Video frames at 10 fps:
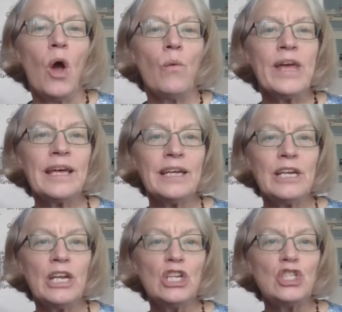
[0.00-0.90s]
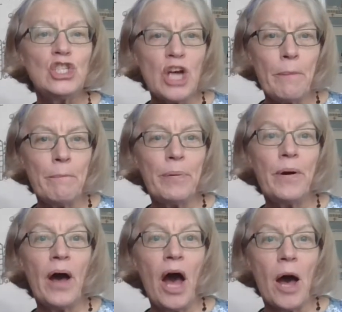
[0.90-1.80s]
we can jump
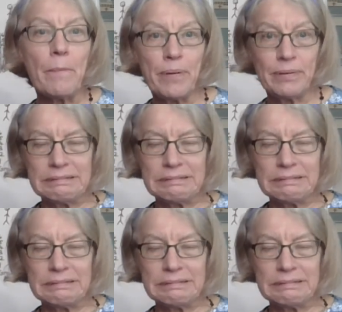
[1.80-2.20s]
up.